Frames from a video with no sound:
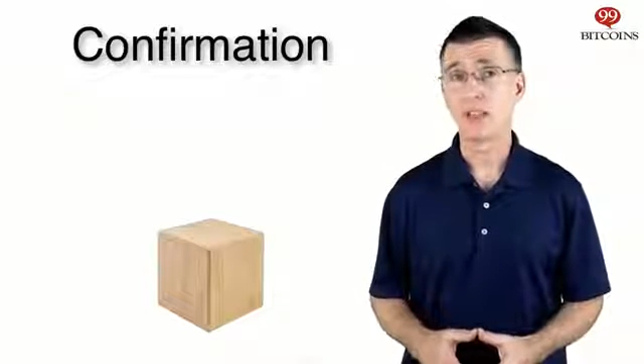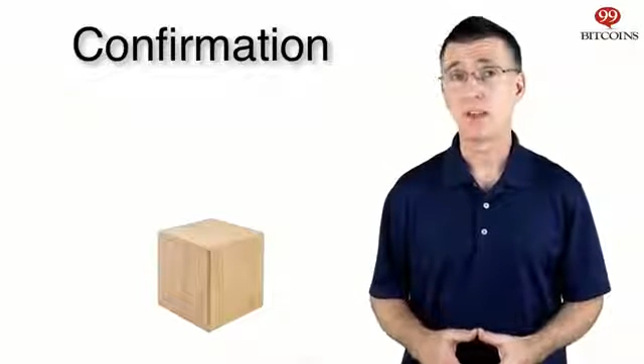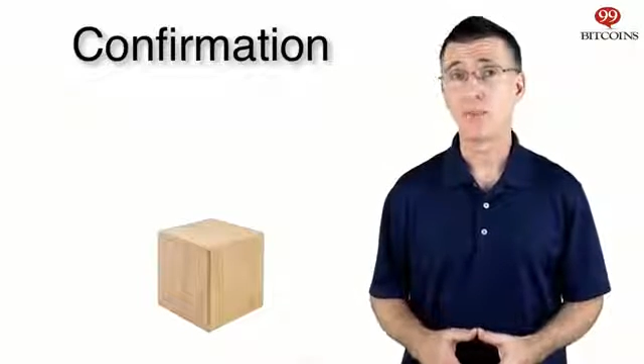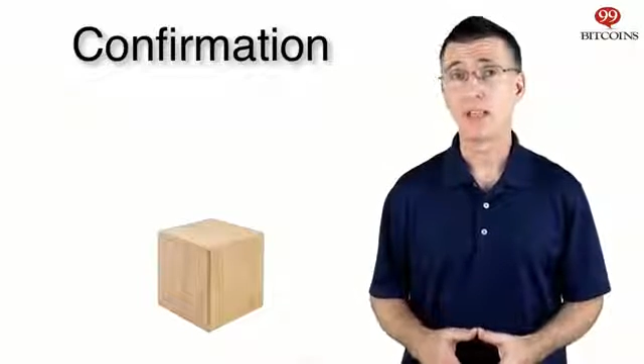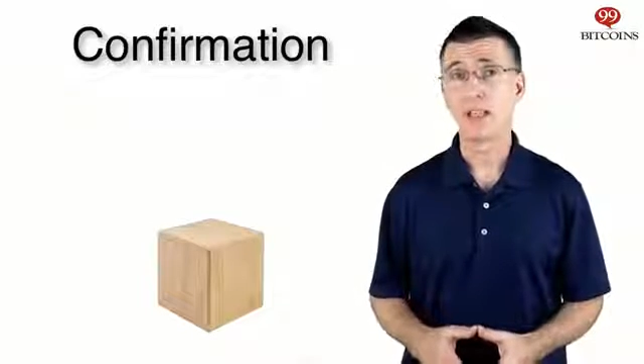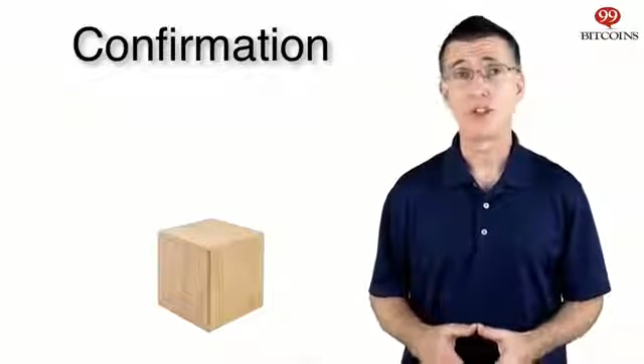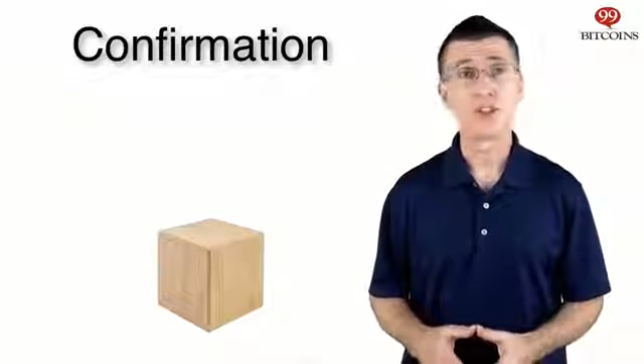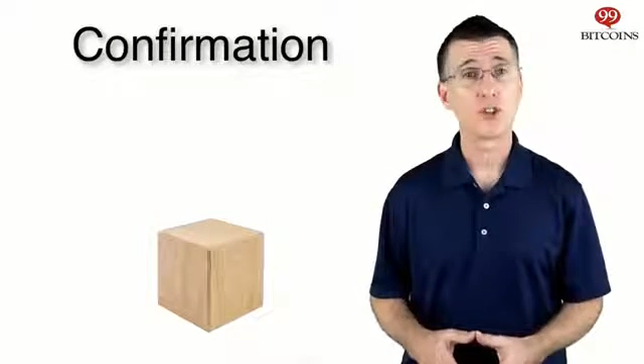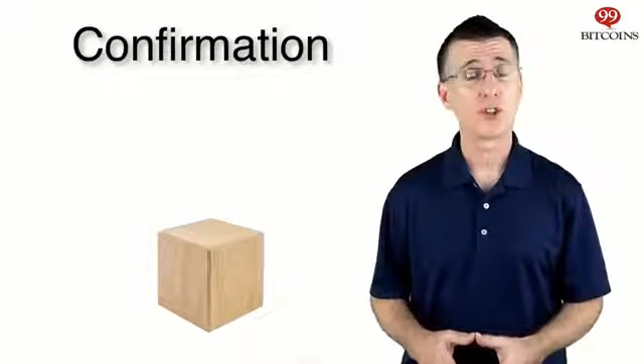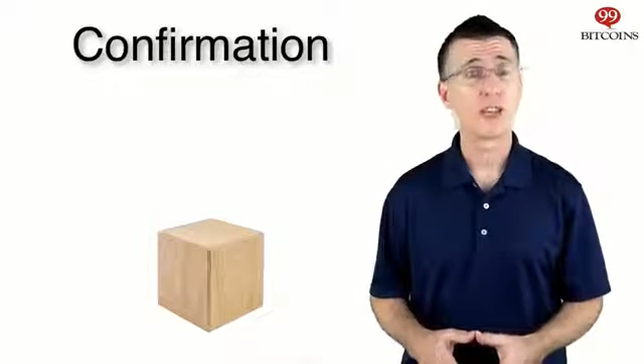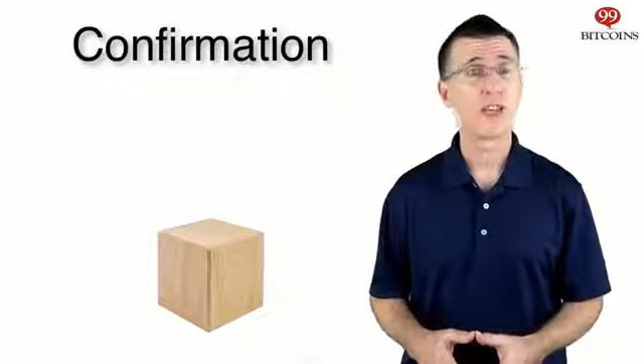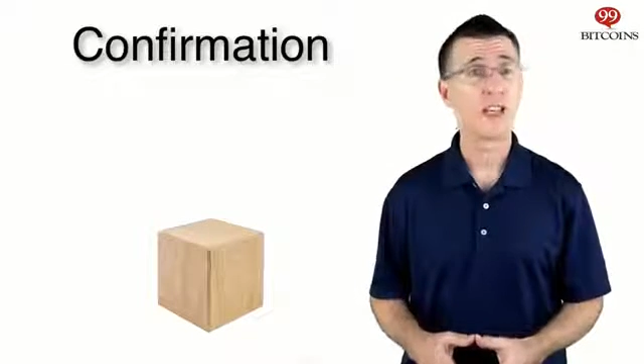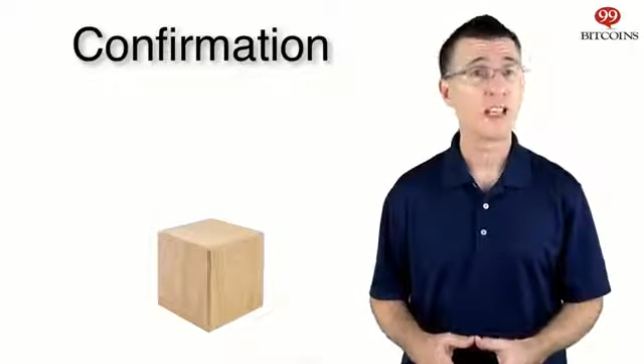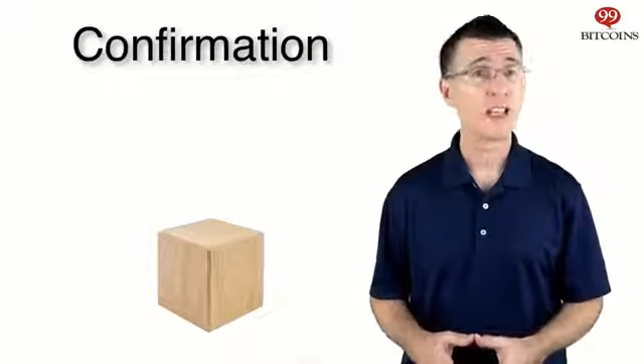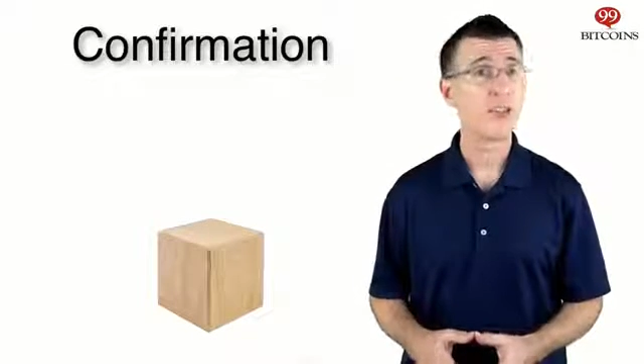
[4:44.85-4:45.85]
can be
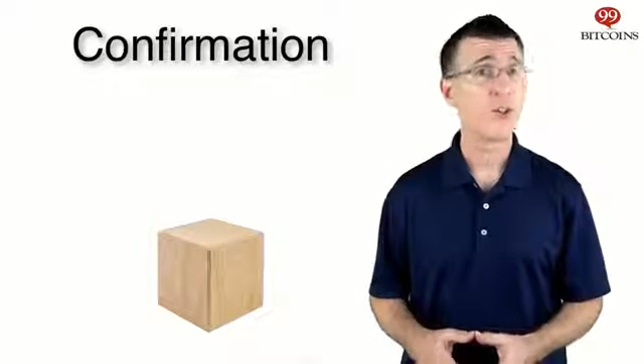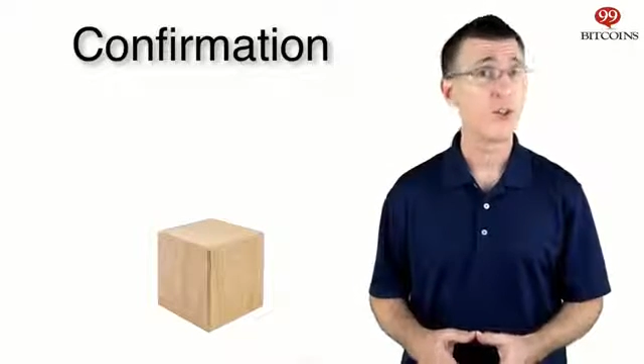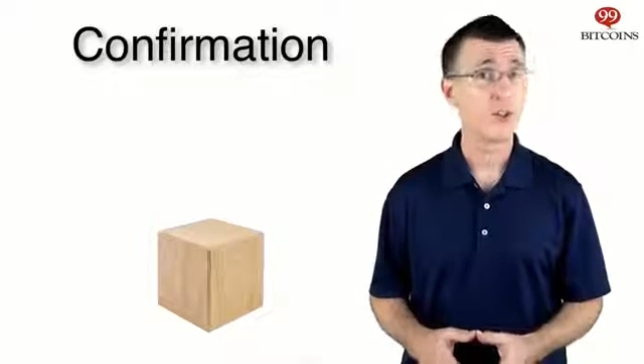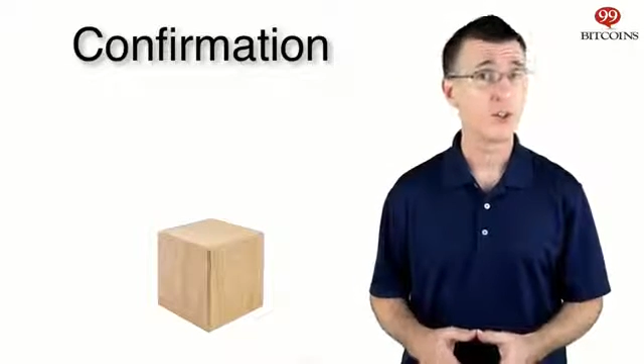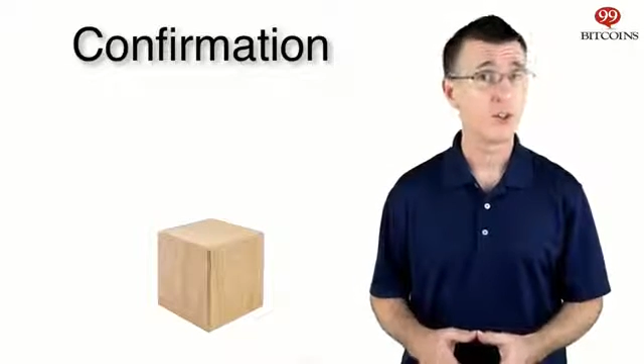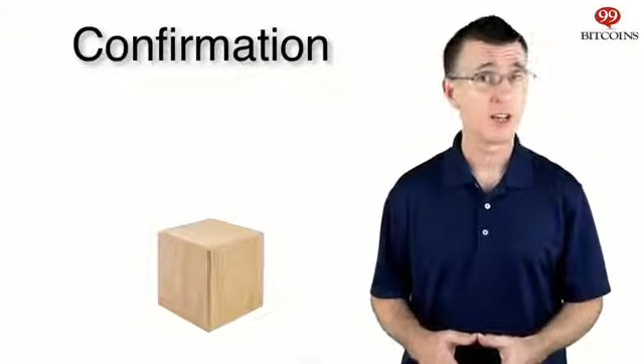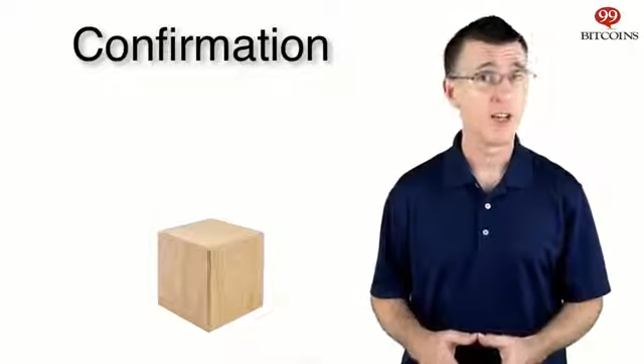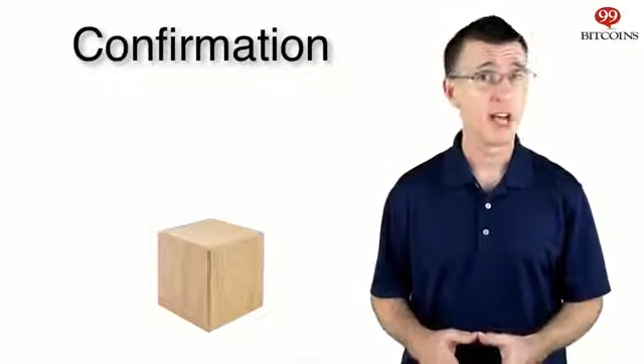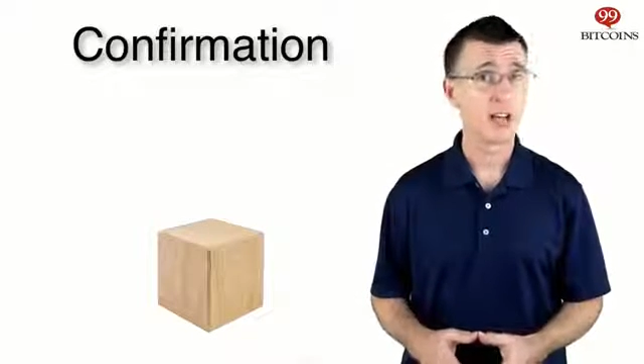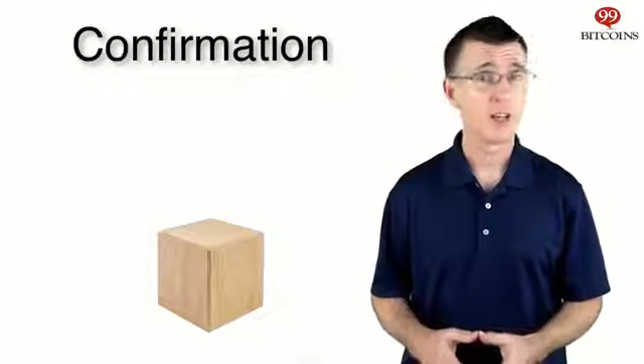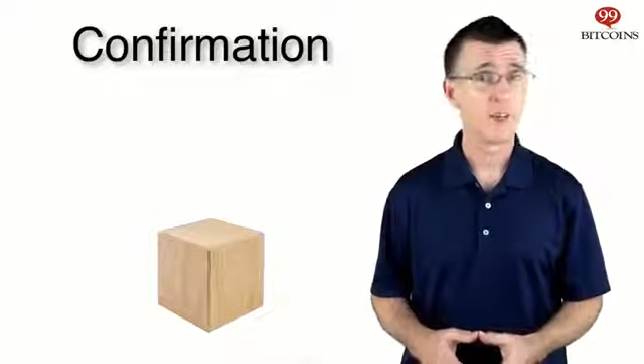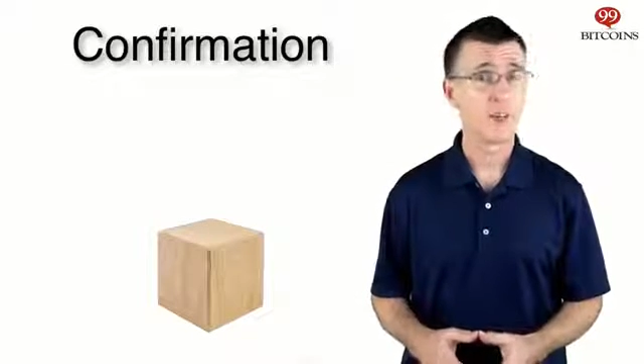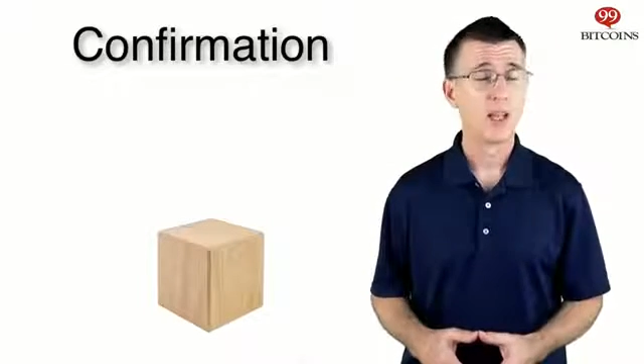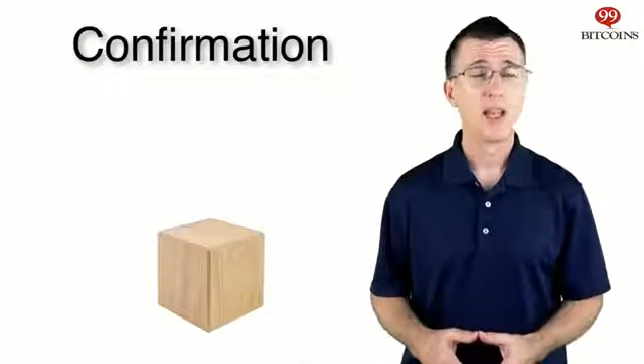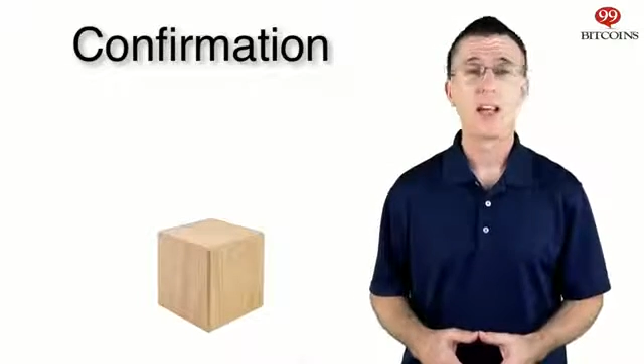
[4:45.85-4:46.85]
inserted into each block.